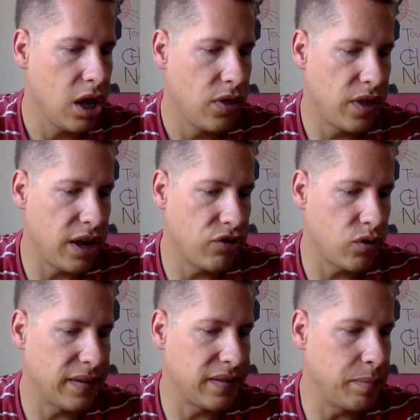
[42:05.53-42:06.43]
Then
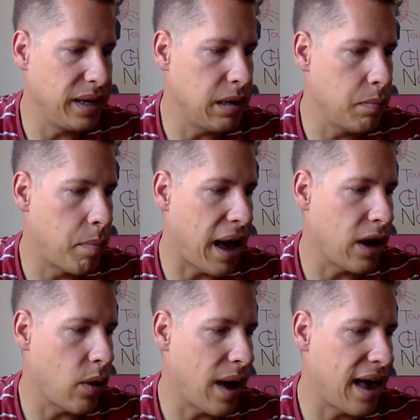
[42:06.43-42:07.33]
choice B,
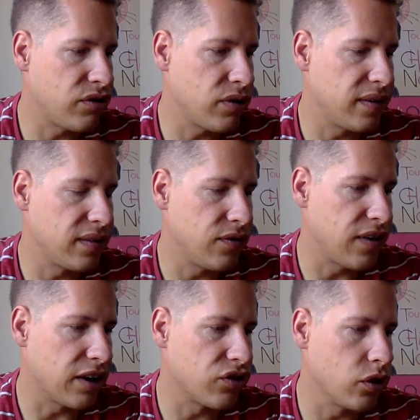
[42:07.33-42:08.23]
biohazardous
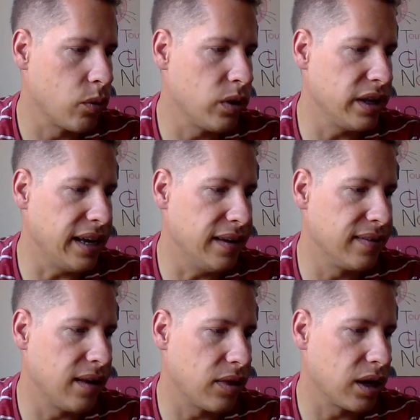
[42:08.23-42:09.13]
infection. There really
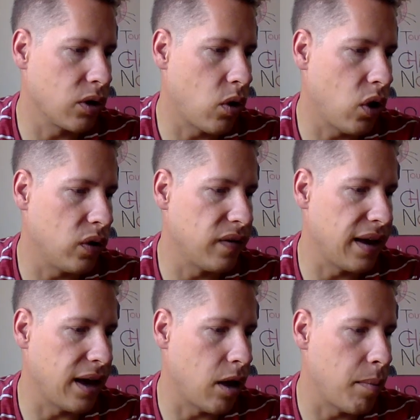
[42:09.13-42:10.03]
is nothing called
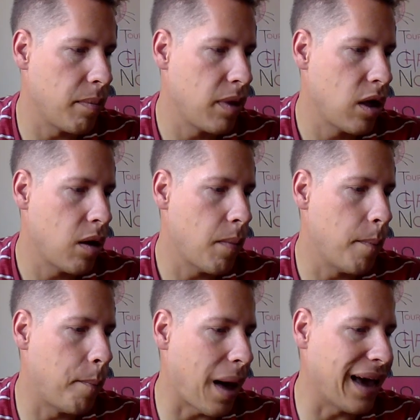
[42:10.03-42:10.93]
a
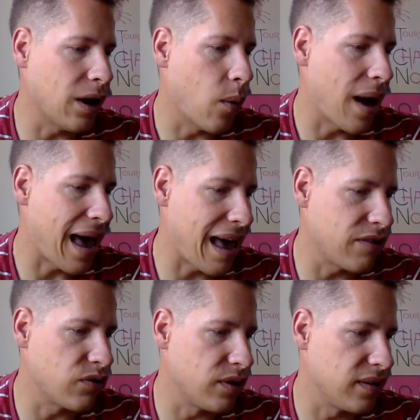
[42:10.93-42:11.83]

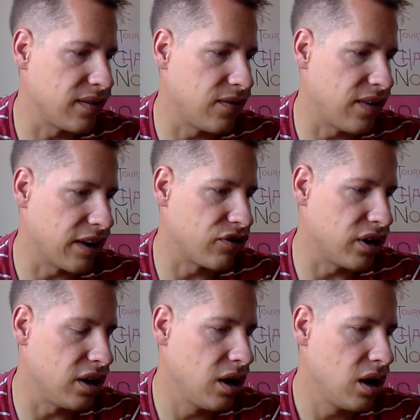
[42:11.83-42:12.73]
biohazardous
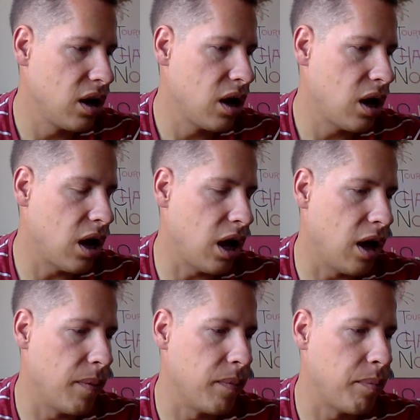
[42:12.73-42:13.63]
infection.
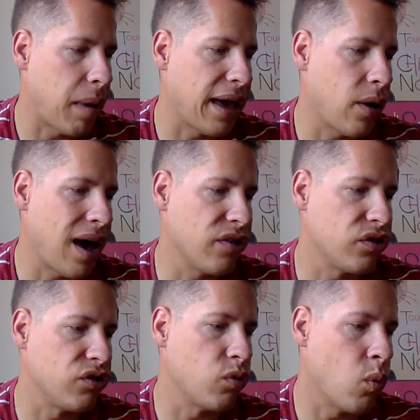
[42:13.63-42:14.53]

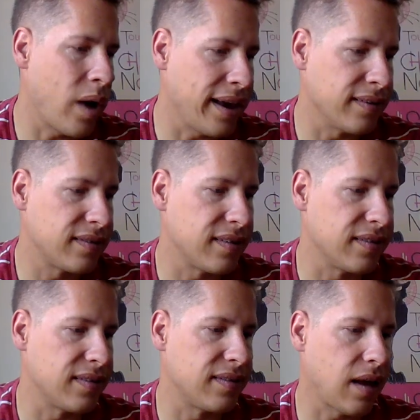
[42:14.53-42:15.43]
Biohazardous waste
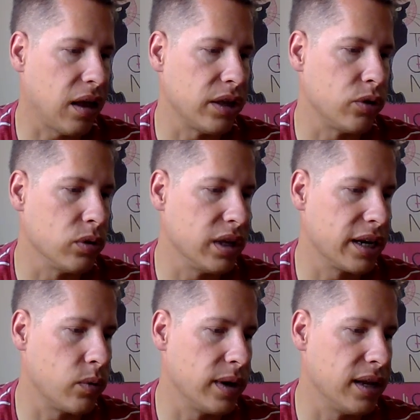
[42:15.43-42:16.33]
is a solid or
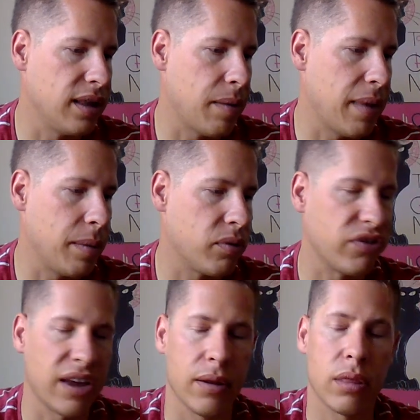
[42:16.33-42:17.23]
liquid that may
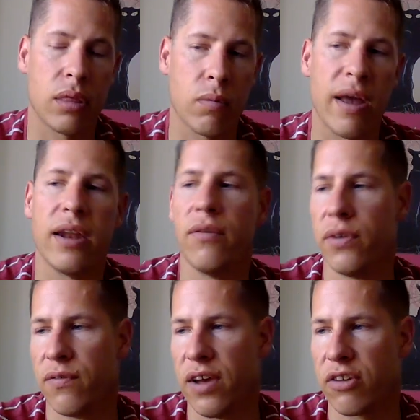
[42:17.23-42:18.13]
present threat of
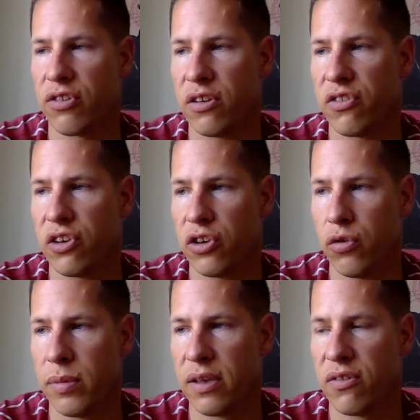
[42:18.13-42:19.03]
infections to
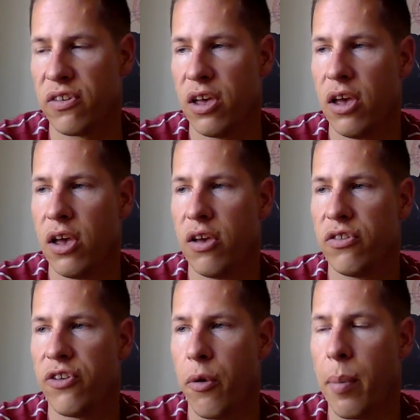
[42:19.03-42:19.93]
humans.
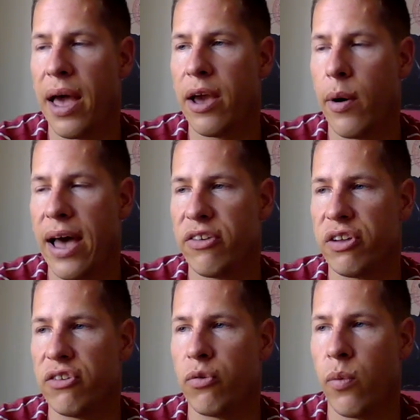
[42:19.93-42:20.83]
So
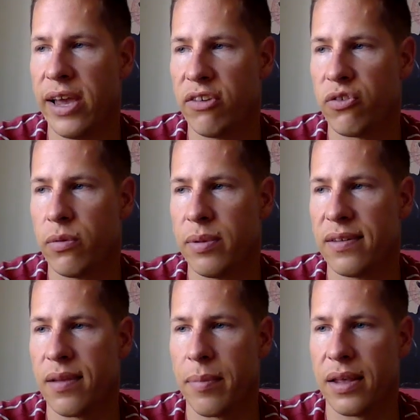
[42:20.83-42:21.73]
biohazardous waste would be
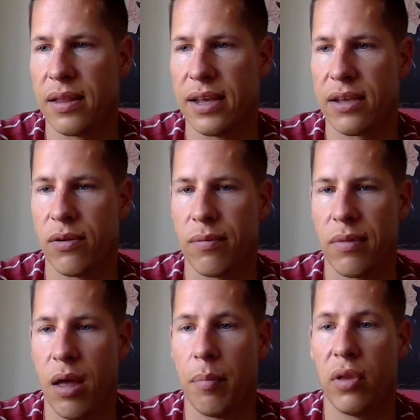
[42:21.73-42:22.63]
something like
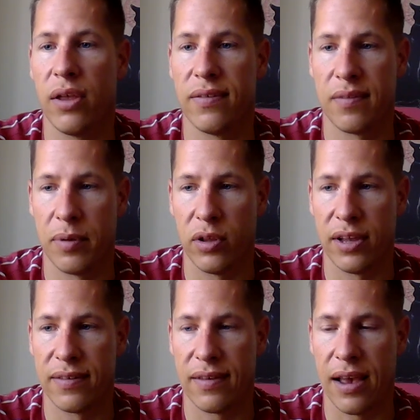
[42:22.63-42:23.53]
a blood spill,
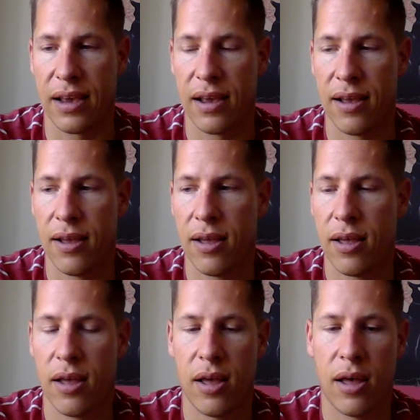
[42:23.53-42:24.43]
let's say,
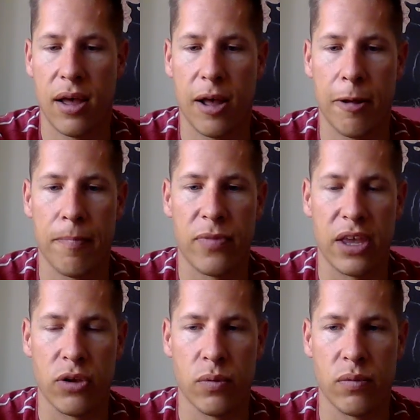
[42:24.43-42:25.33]

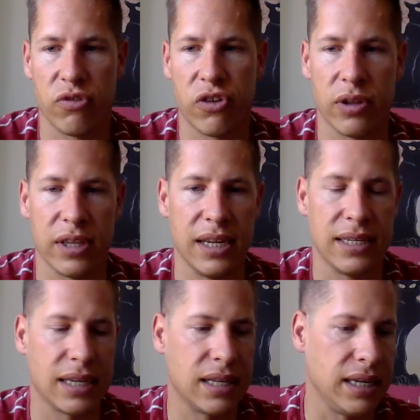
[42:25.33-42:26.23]
that you certainly need
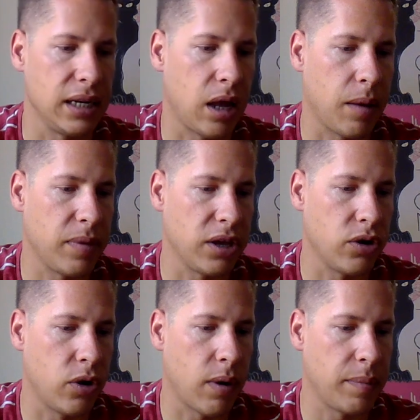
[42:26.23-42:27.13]
to clean up, that you
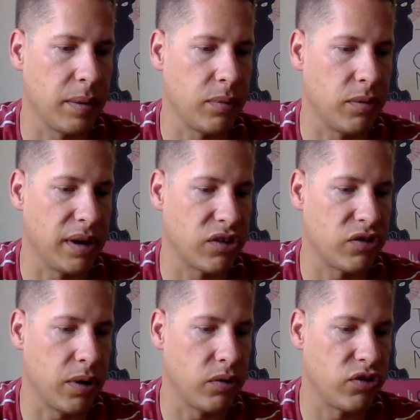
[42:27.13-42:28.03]
don't want people to be
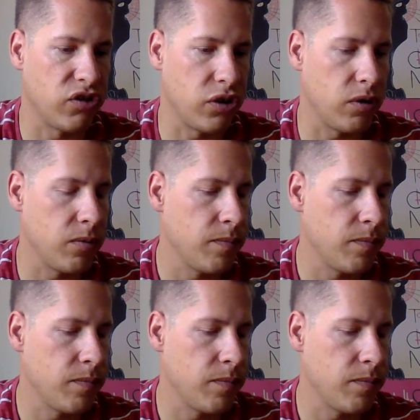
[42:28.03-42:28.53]
exposed to.